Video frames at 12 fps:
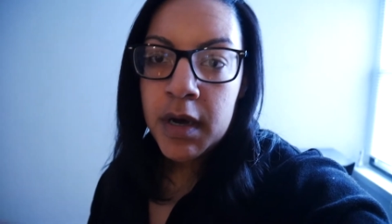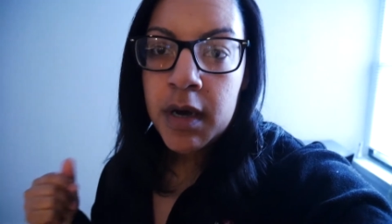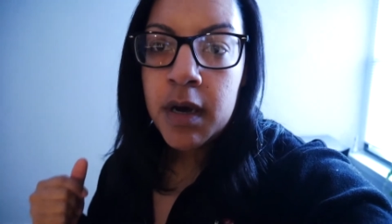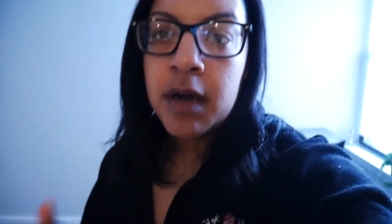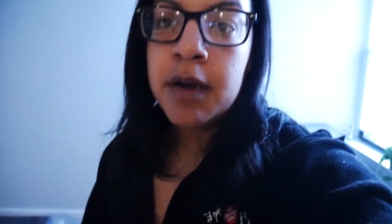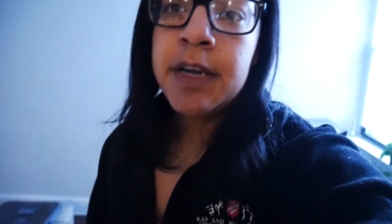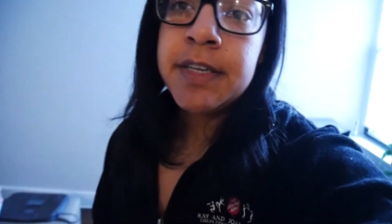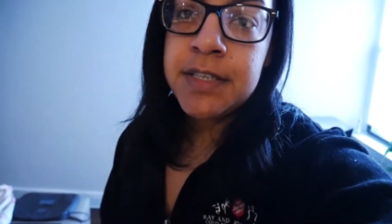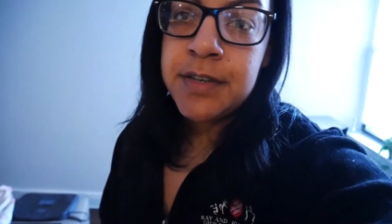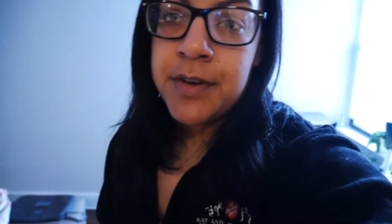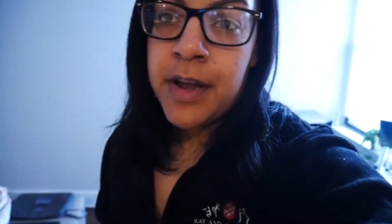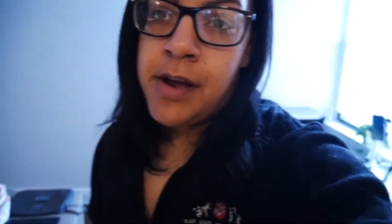All right,
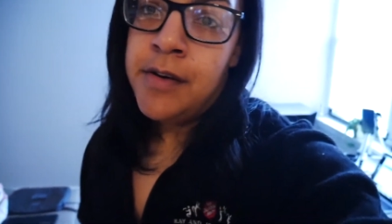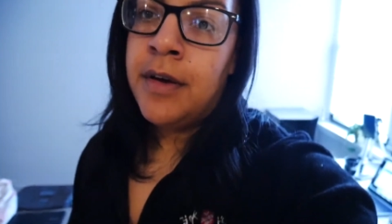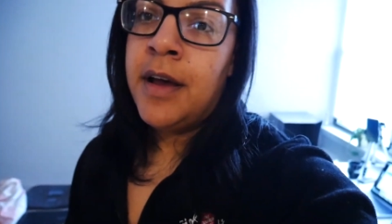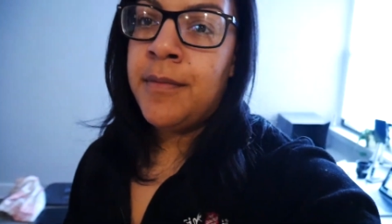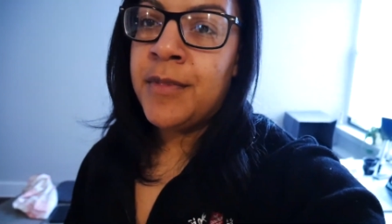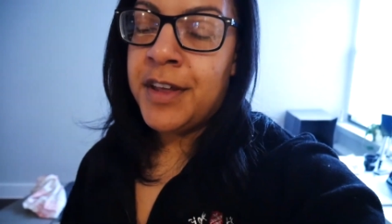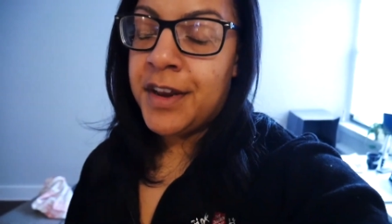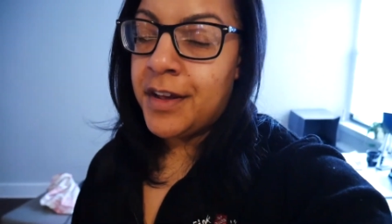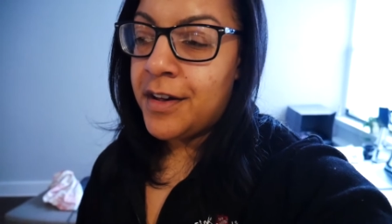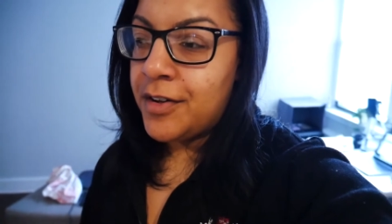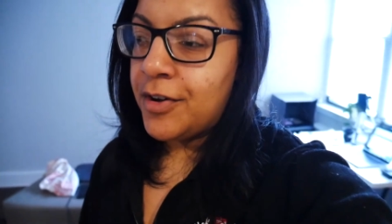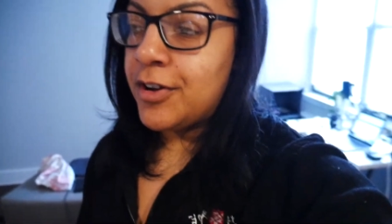so now I'm getting
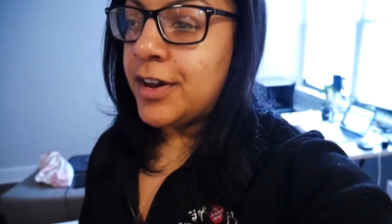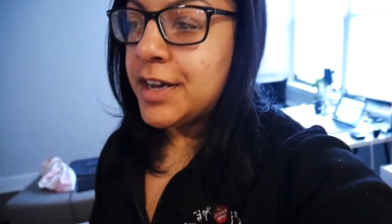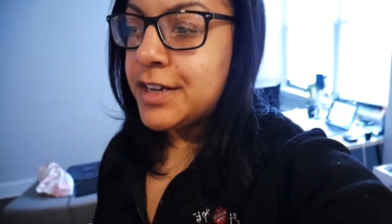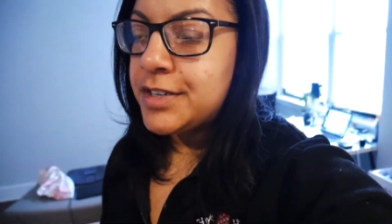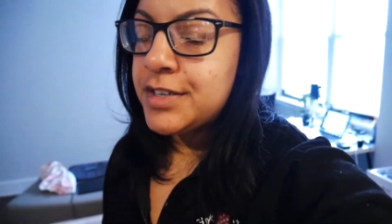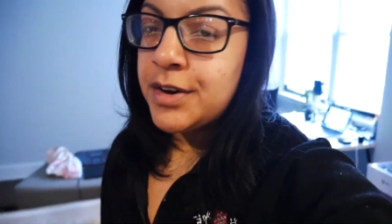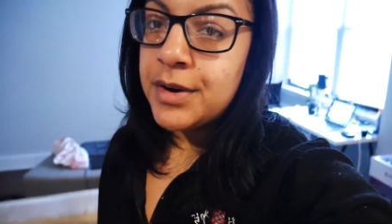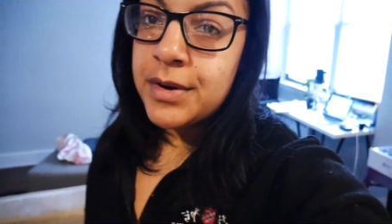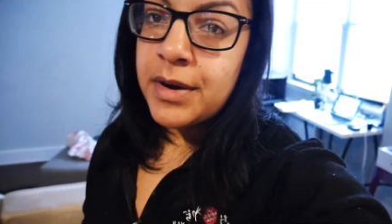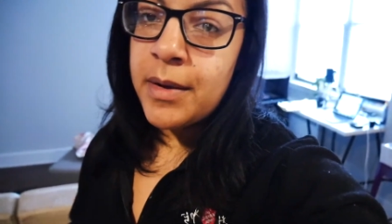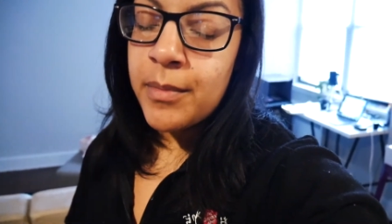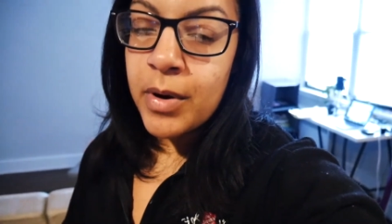hungry,
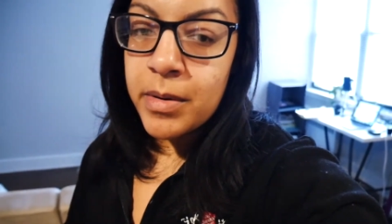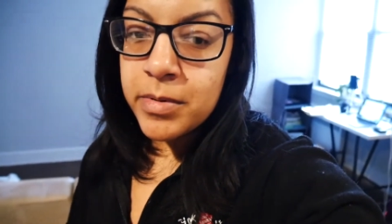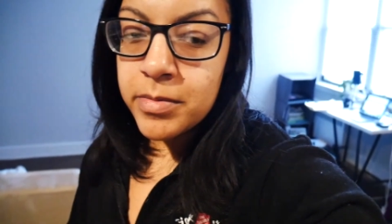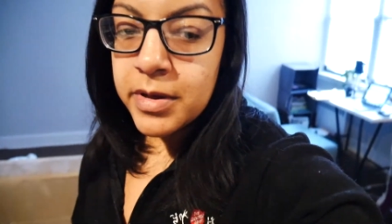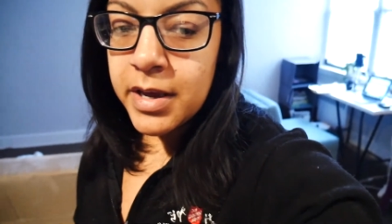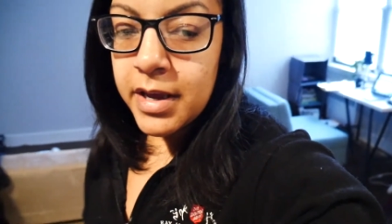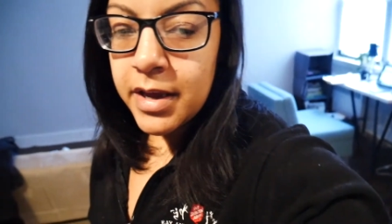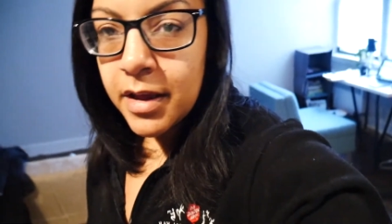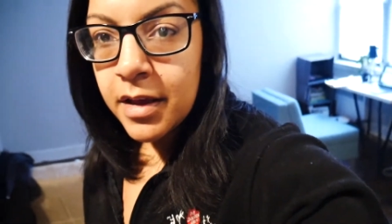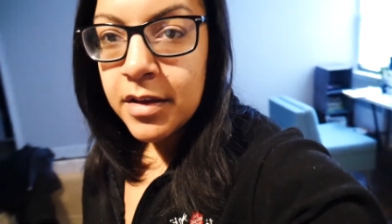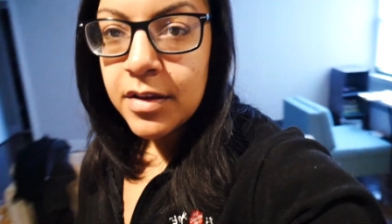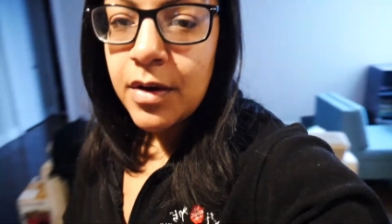so I'm
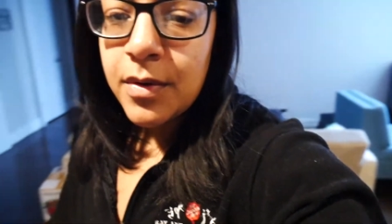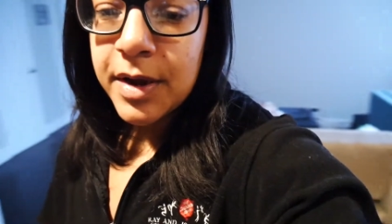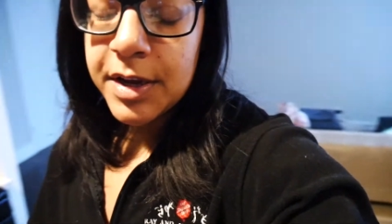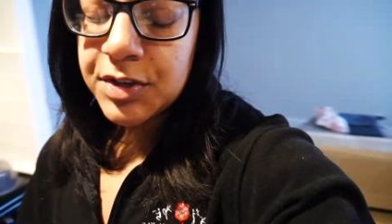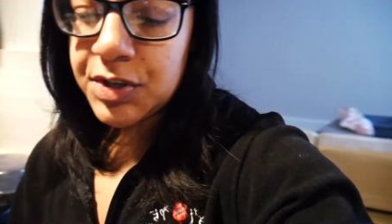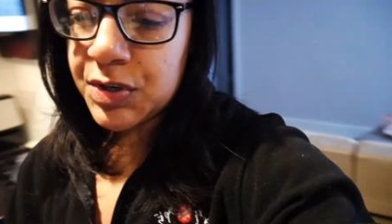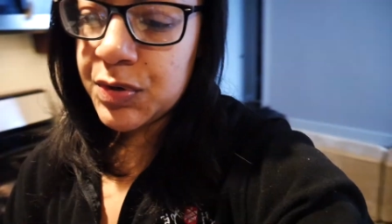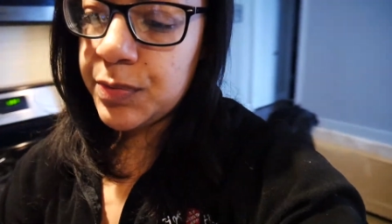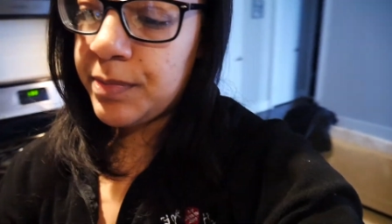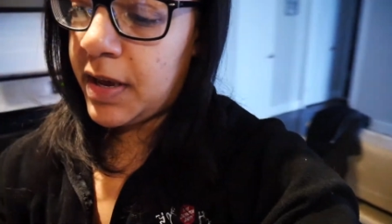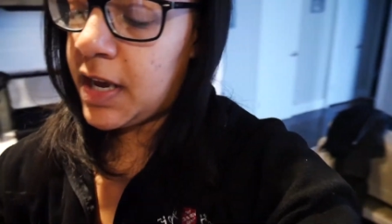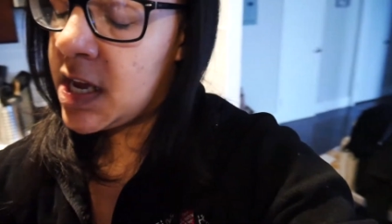probably going to
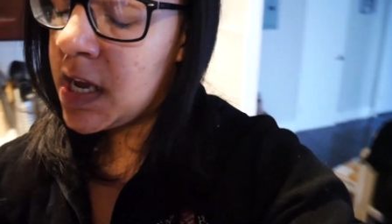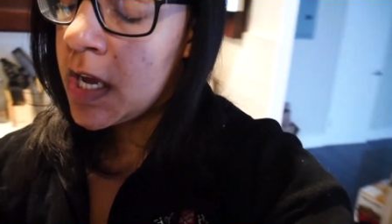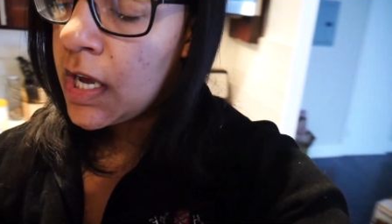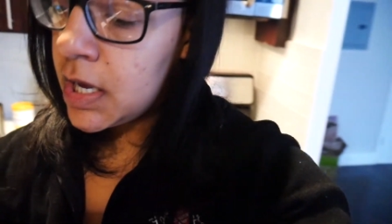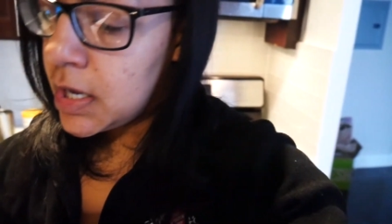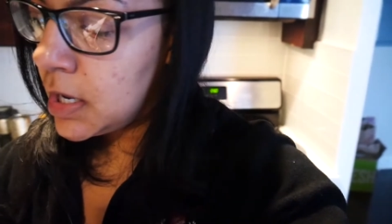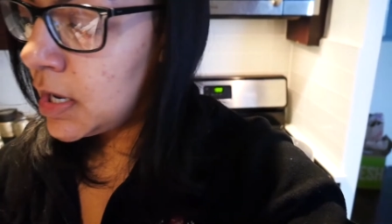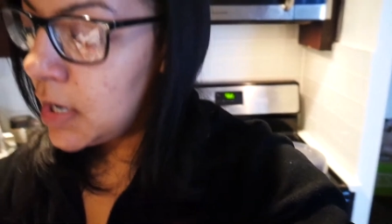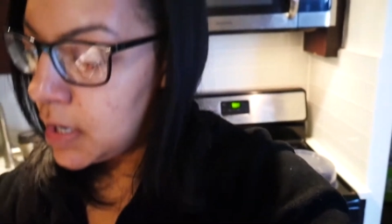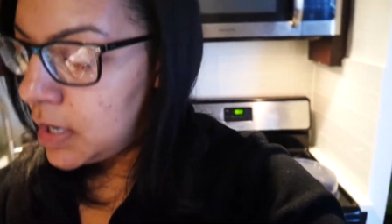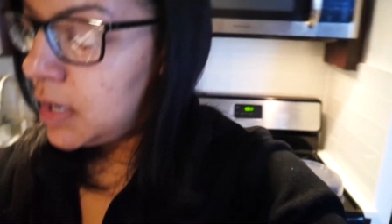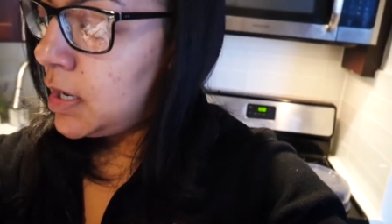make,
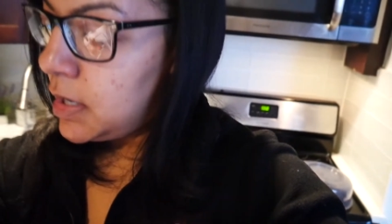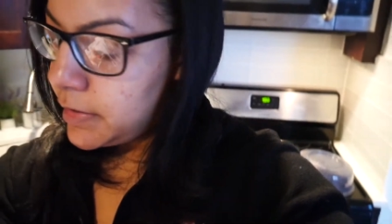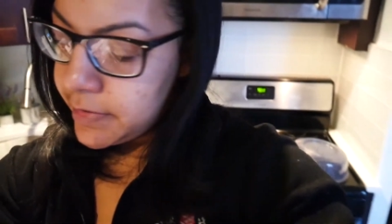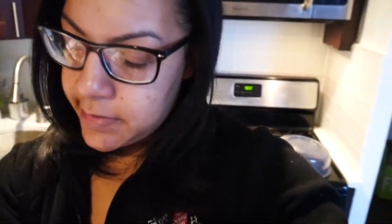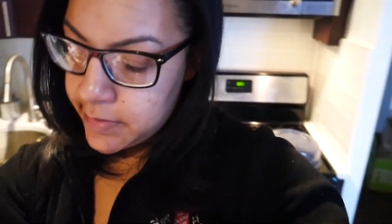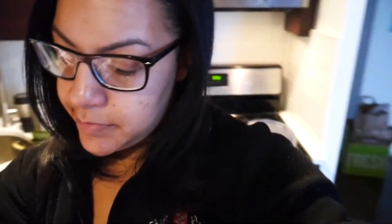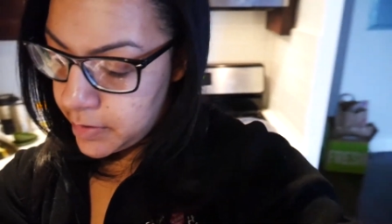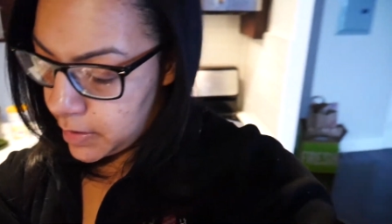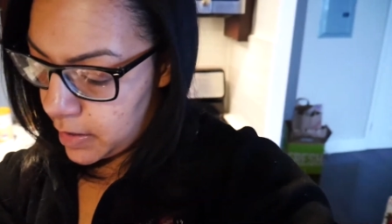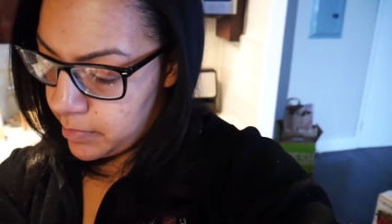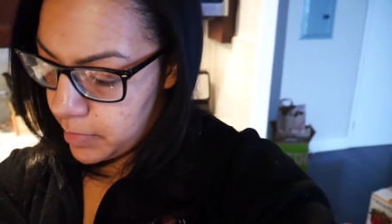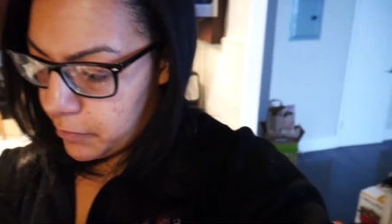let's see what I
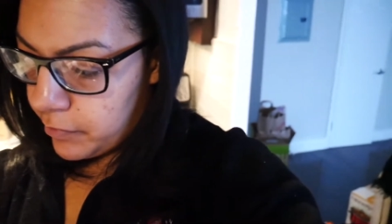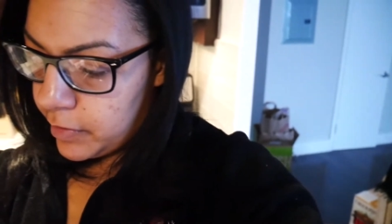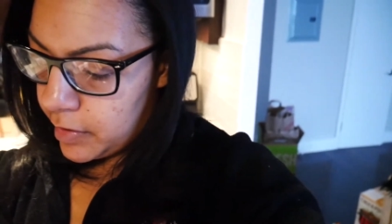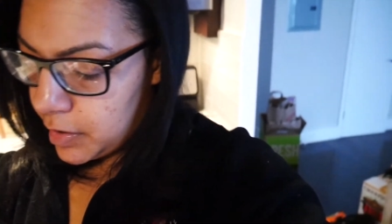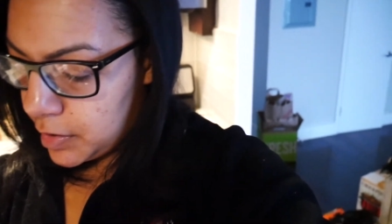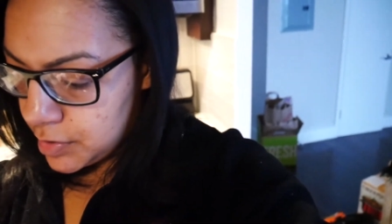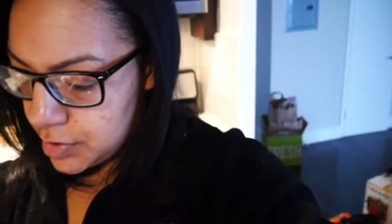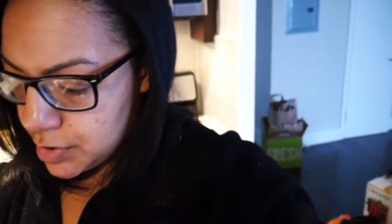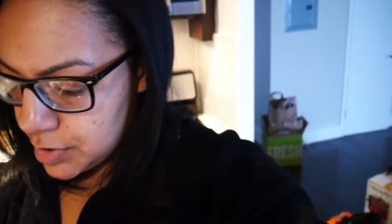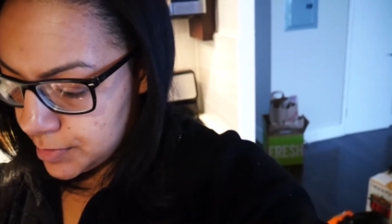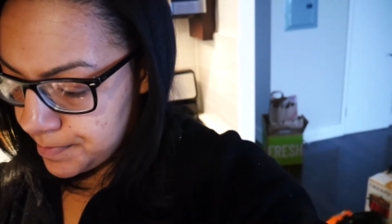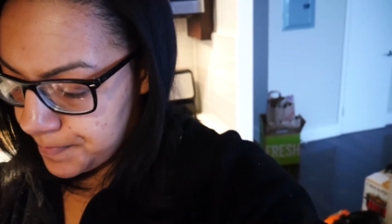got in my
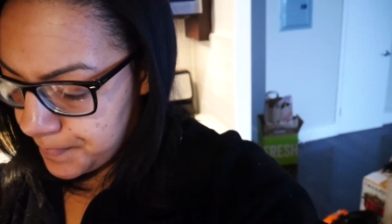fridge.